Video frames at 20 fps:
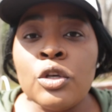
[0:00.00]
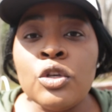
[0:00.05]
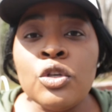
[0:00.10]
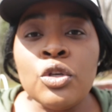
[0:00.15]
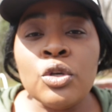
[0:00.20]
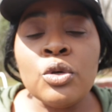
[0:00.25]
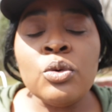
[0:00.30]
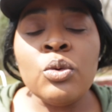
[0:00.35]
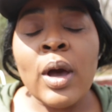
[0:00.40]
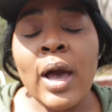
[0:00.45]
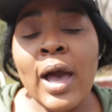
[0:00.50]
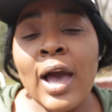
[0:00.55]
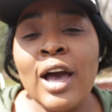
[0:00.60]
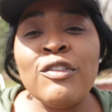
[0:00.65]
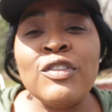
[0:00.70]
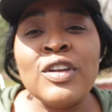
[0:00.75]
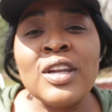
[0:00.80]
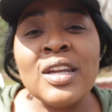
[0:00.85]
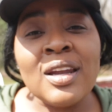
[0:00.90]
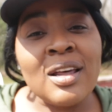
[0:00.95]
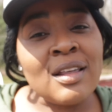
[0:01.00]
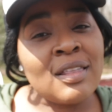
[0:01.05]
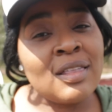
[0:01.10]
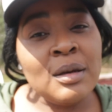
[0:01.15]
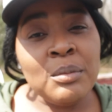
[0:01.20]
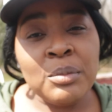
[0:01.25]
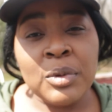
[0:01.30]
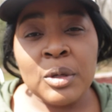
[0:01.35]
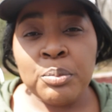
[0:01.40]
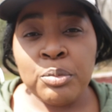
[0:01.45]
you have
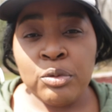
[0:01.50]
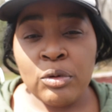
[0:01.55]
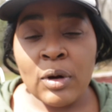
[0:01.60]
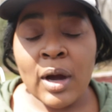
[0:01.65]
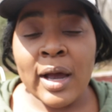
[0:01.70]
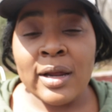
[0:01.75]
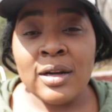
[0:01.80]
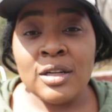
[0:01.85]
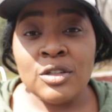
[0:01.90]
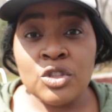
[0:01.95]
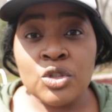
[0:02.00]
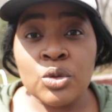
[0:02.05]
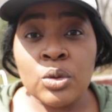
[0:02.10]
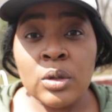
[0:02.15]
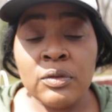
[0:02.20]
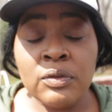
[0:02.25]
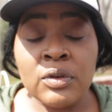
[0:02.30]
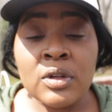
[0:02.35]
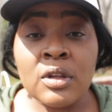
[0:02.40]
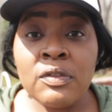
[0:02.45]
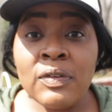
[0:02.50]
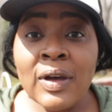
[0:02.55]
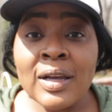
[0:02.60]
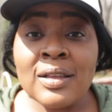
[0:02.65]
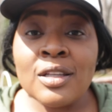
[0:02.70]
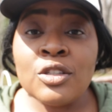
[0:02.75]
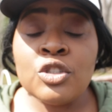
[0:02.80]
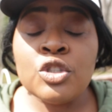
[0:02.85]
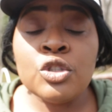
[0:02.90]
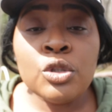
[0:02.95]
nothing but pride and joy for the
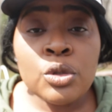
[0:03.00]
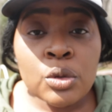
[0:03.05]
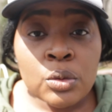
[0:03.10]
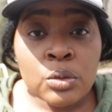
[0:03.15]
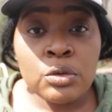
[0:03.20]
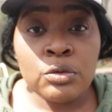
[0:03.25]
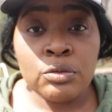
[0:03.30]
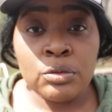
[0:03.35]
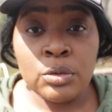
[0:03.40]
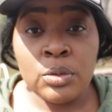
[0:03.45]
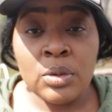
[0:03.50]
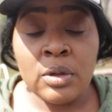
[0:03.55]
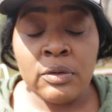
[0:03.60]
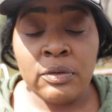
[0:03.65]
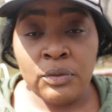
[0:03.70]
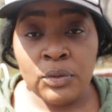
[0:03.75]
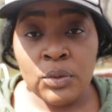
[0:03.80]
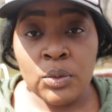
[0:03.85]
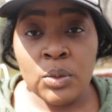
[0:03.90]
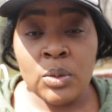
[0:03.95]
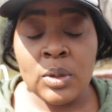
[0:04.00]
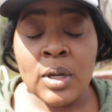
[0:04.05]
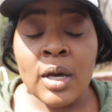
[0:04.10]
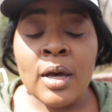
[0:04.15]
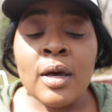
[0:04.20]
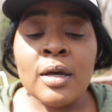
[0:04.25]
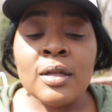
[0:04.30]
fact that you grew the food